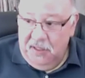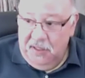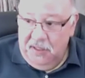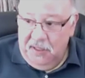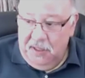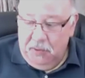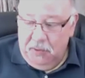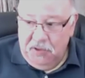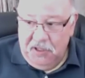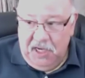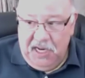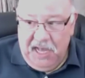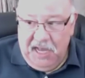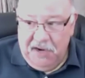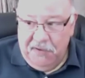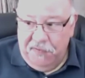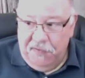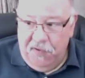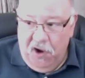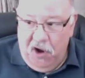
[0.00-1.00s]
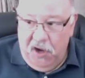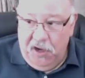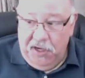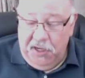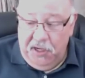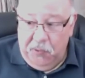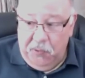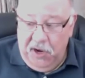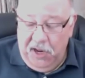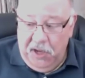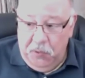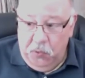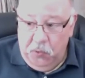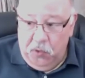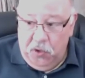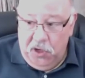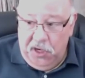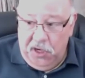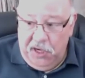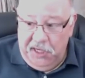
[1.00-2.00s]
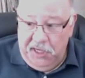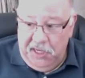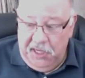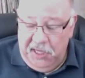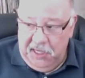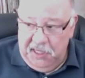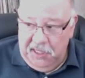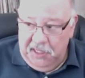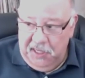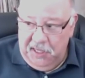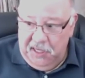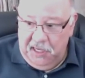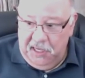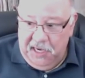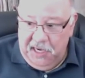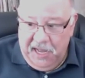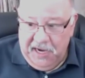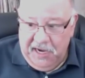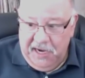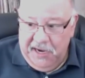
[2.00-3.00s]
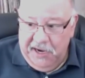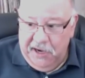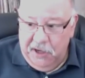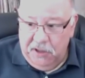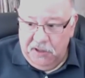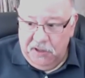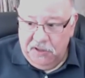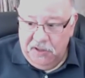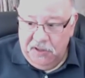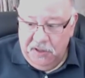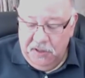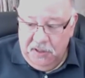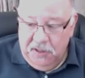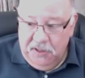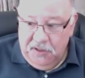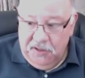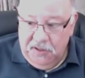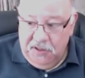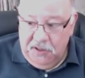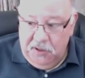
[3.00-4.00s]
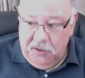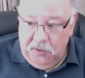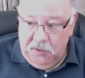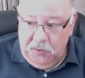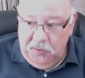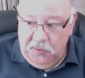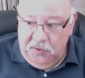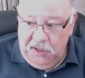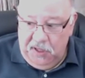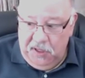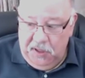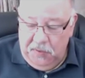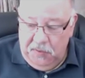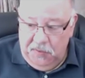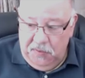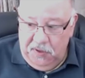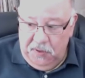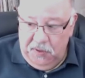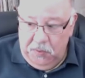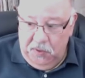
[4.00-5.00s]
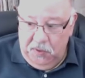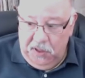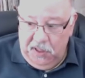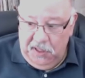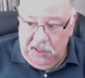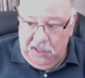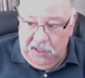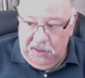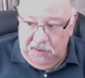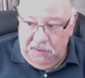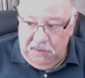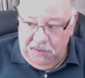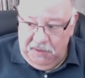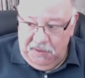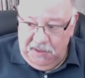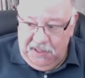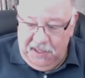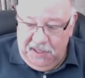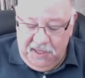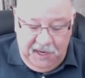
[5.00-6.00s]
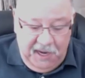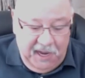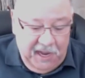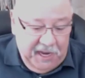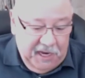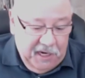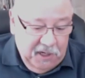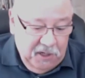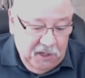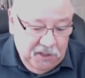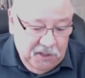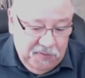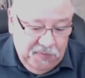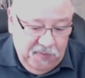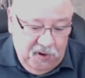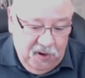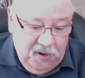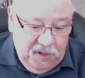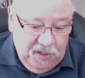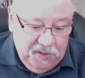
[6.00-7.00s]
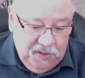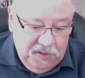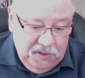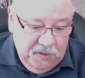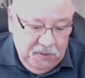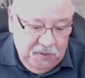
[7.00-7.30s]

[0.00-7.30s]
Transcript: There was a lot of fraud in round one and a lot of errors. So they're really getting anal as far as,